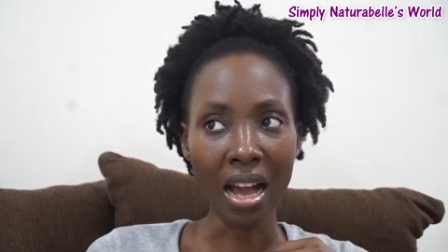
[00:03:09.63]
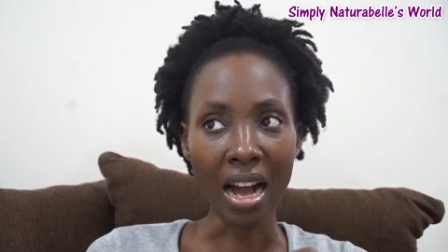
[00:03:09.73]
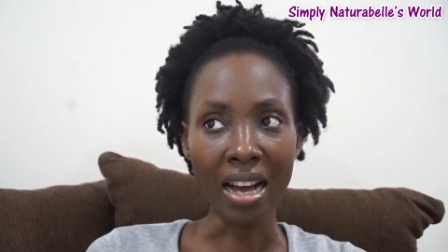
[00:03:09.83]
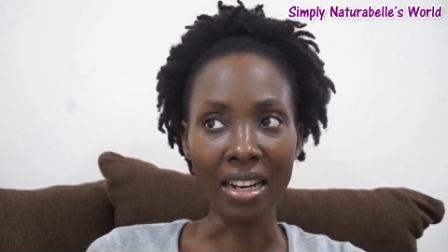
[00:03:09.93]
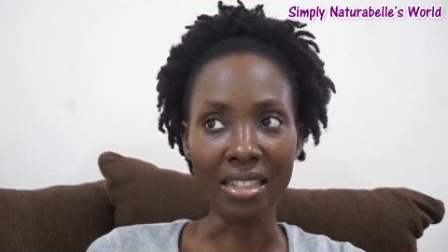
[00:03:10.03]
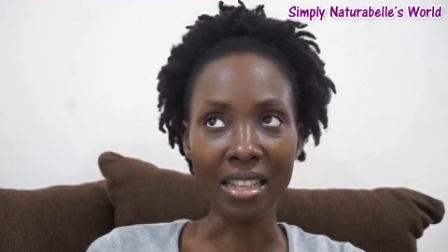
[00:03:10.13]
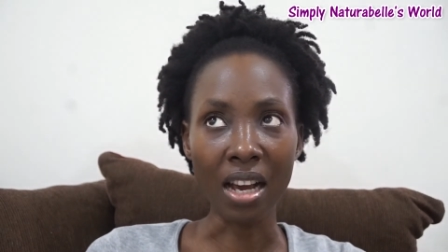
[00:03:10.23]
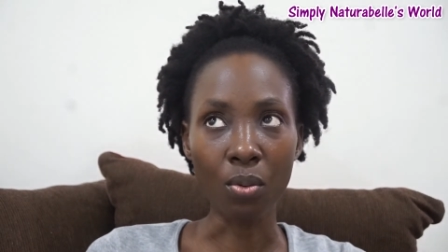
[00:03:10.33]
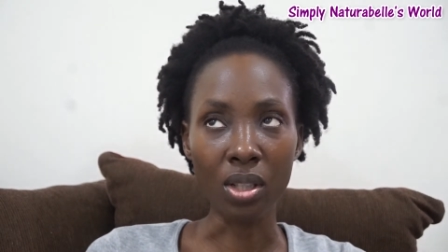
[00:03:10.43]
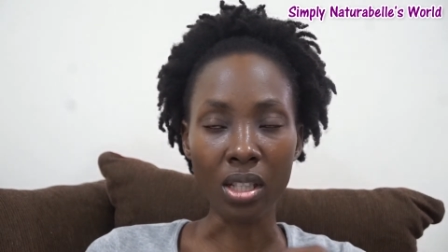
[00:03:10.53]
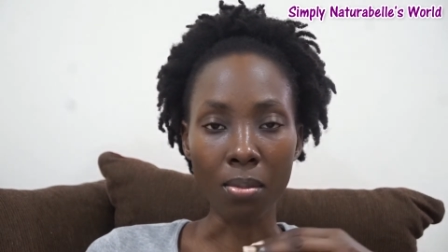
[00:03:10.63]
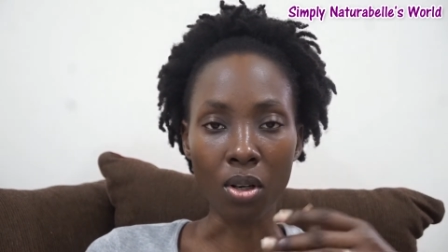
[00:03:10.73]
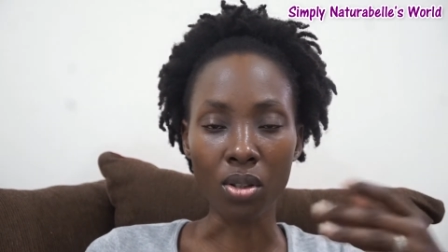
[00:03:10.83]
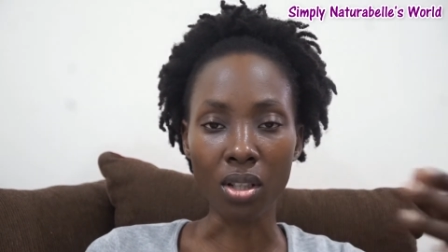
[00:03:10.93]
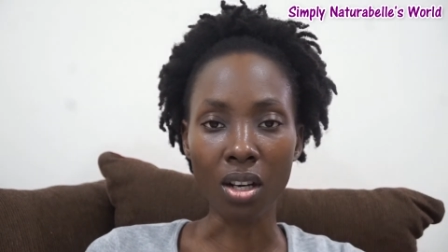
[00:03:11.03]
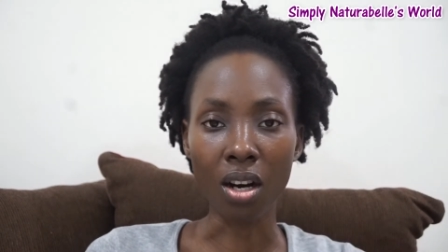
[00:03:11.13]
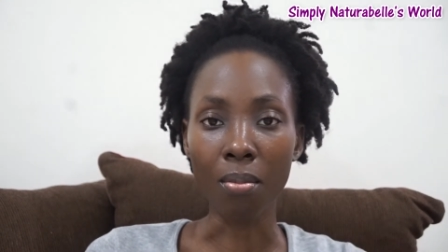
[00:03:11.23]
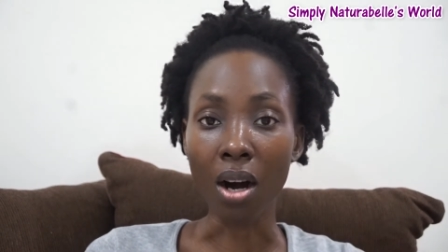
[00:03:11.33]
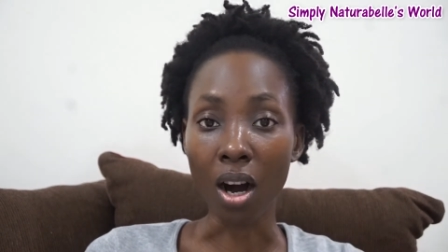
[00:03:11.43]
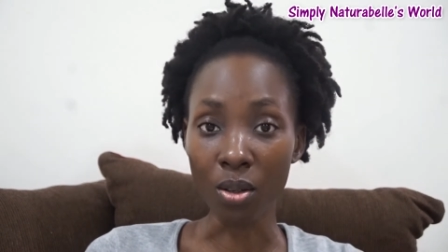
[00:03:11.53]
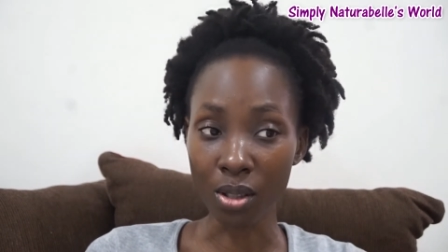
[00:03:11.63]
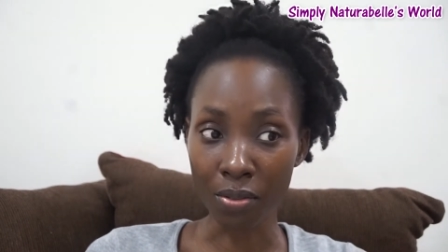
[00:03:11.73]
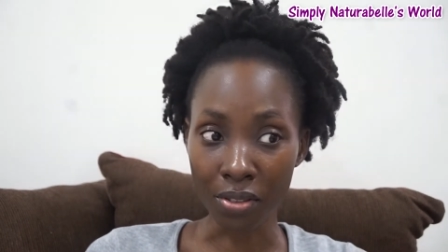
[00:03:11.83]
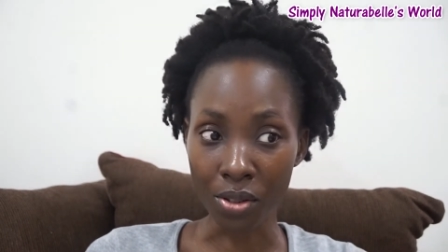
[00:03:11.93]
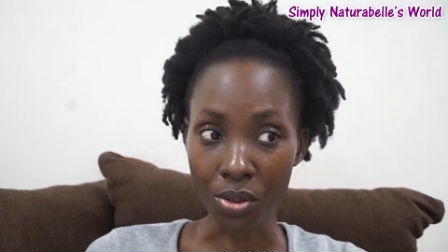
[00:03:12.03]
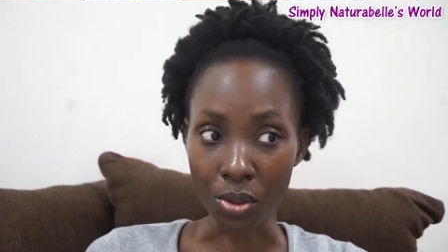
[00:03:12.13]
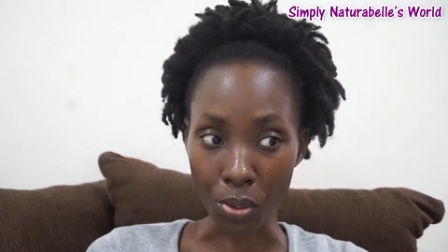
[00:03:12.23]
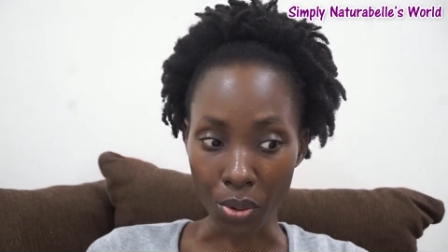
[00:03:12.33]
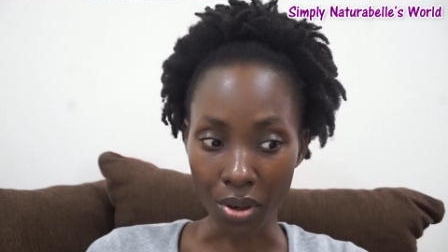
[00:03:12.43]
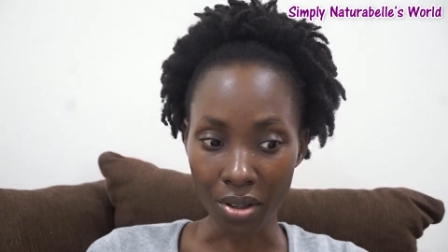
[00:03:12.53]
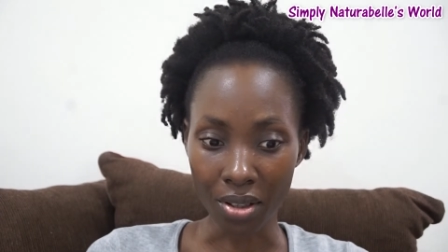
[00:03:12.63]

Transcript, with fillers: and as I was about to come out of the store